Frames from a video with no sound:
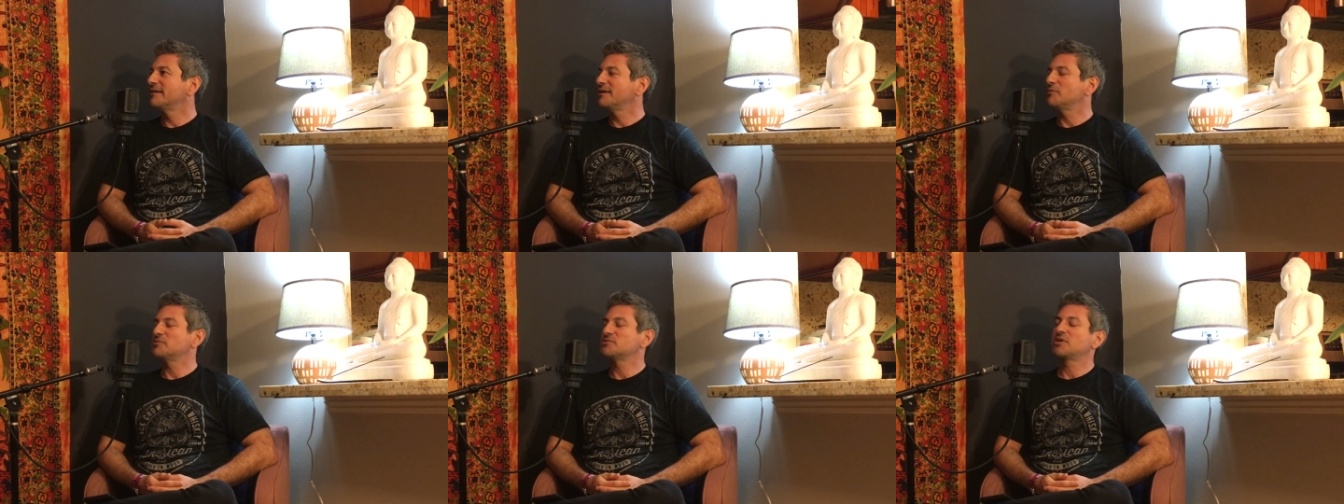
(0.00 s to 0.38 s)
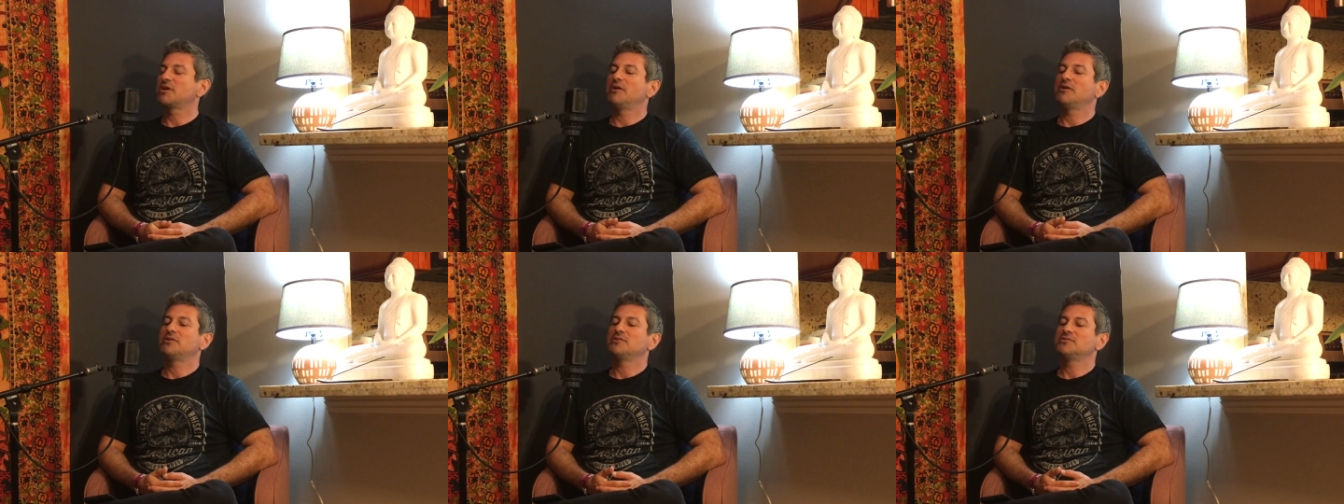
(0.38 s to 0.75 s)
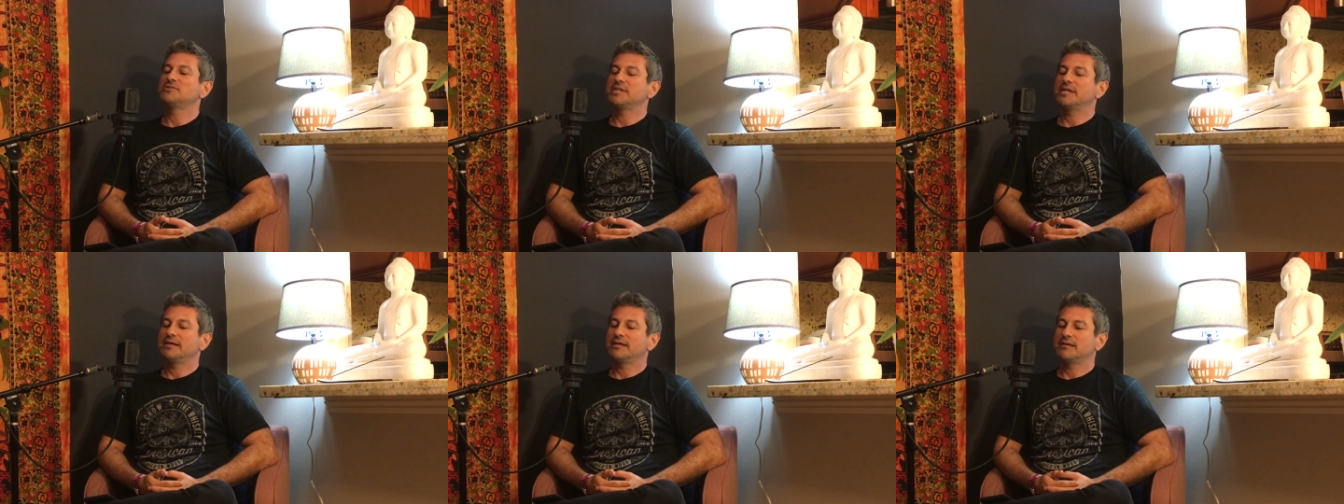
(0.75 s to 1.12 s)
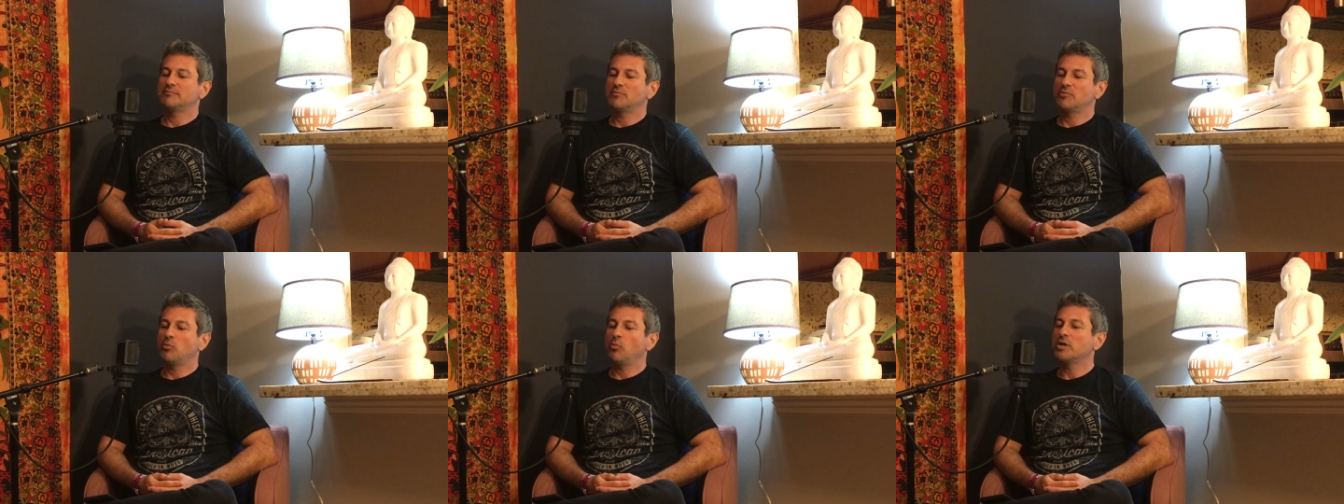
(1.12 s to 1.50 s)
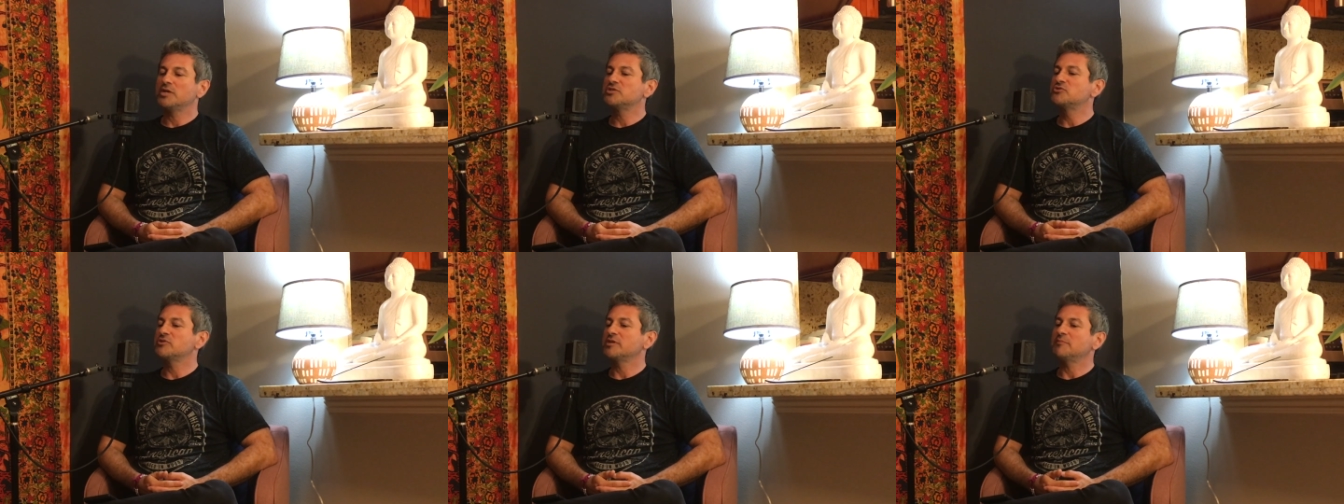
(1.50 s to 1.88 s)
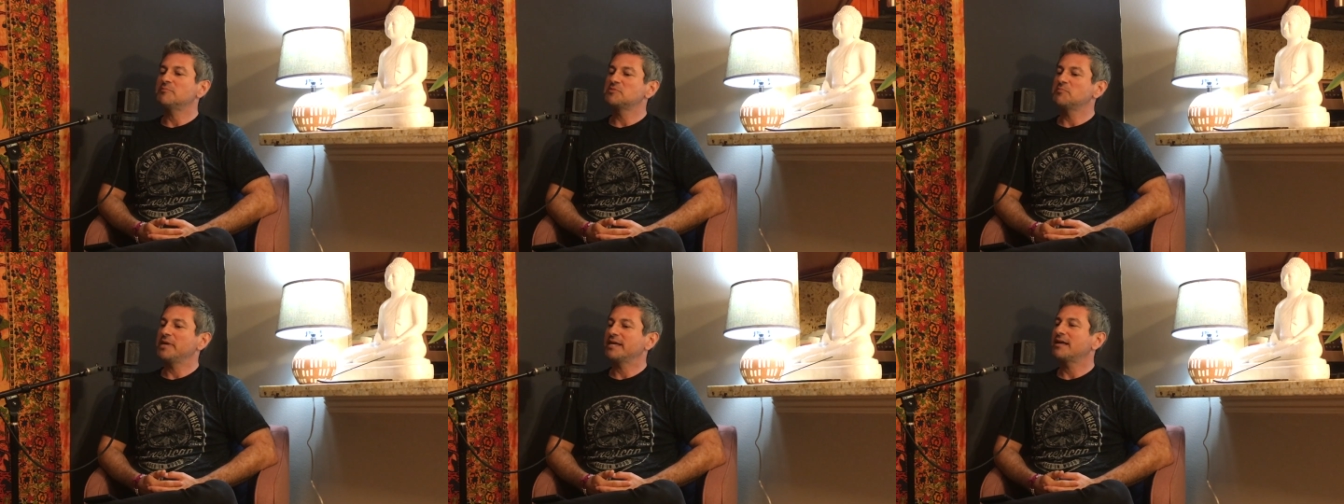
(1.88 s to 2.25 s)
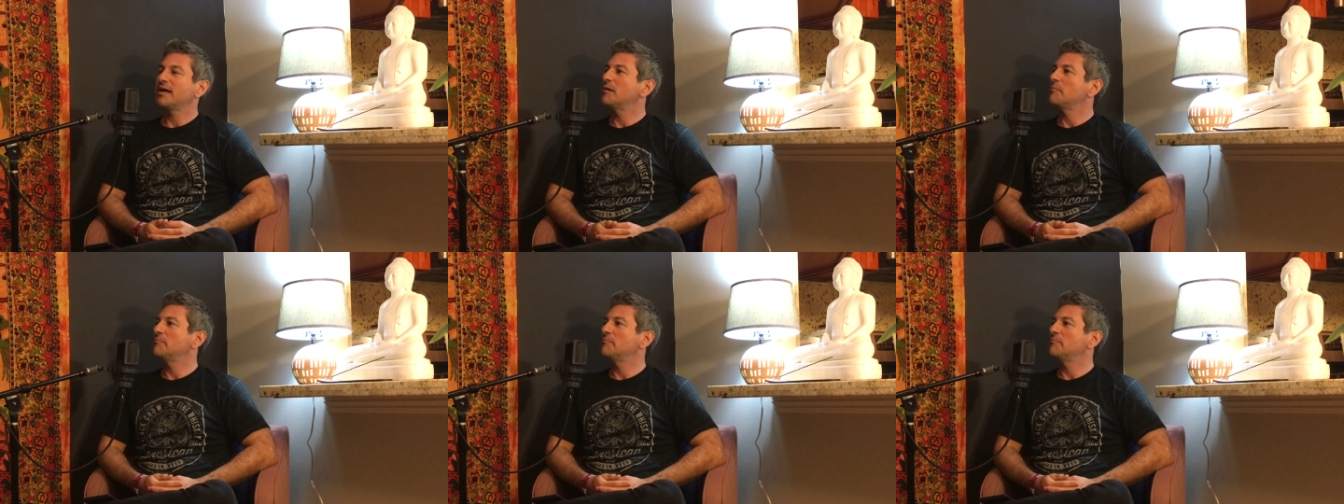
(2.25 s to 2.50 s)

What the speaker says: It was called What Dreams May Come.